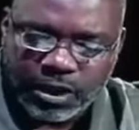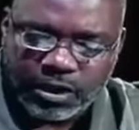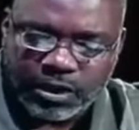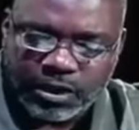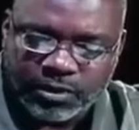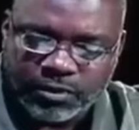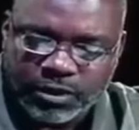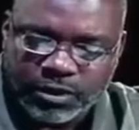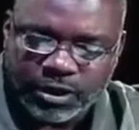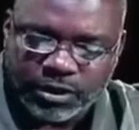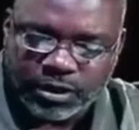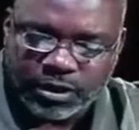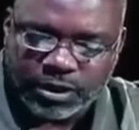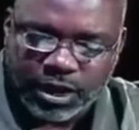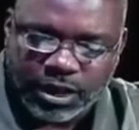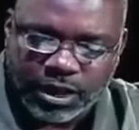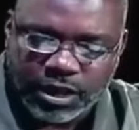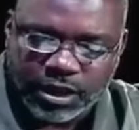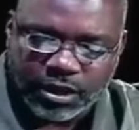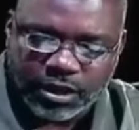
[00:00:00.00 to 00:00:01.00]
And they said
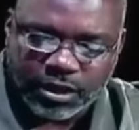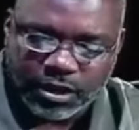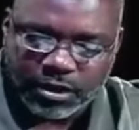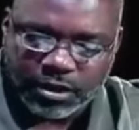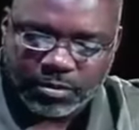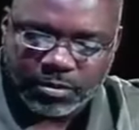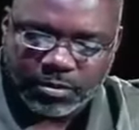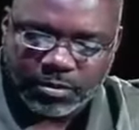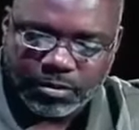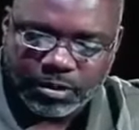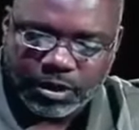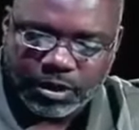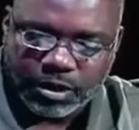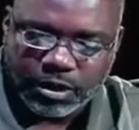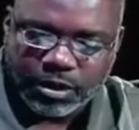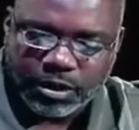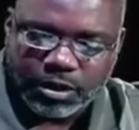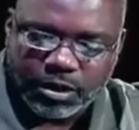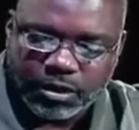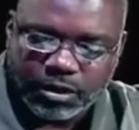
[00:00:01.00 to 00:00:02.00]
the net income
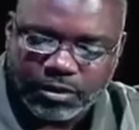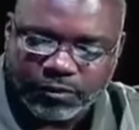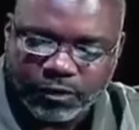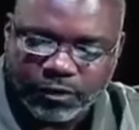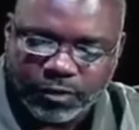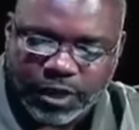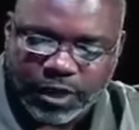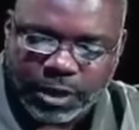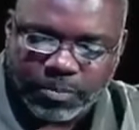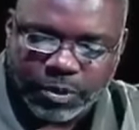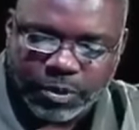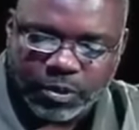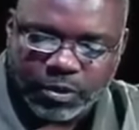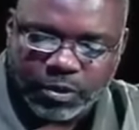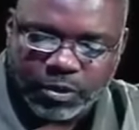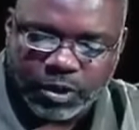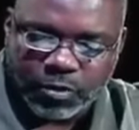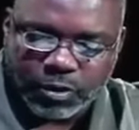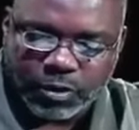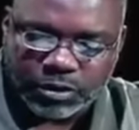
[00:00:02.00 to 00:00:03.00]
for that
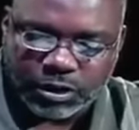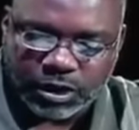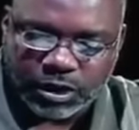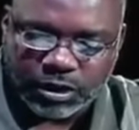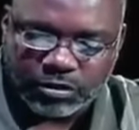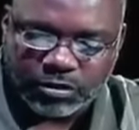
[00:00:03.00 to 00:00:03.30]
period was